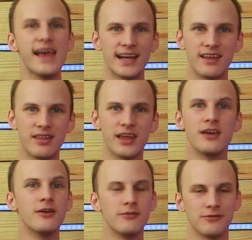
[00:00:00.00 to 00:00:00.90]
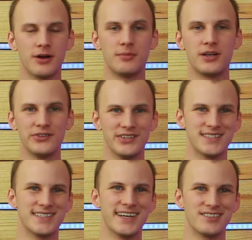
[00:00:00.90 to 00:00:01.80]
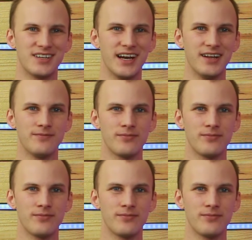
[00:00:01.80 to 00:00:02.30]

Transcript: anything from Learn Stage Lighting.